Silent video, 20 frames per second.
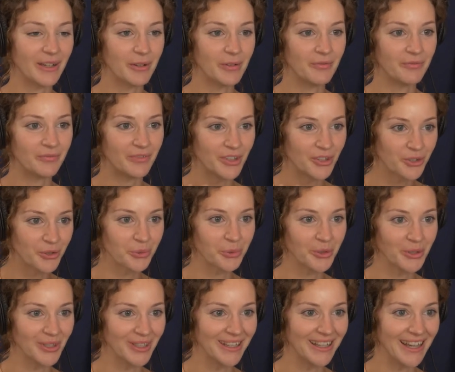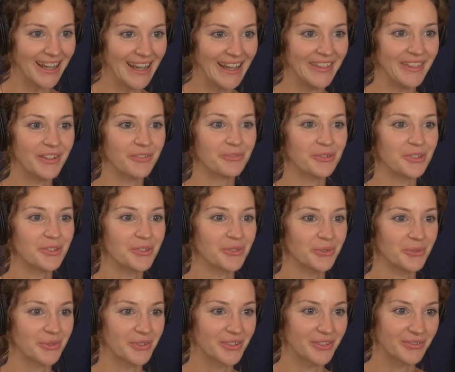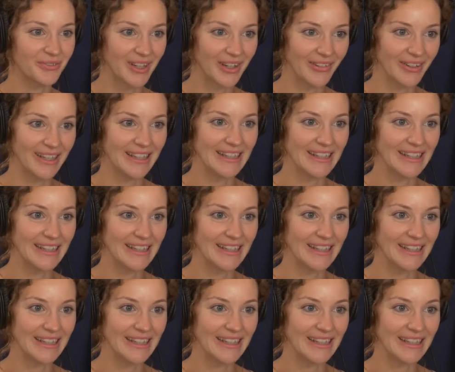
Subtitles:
visual and the results are very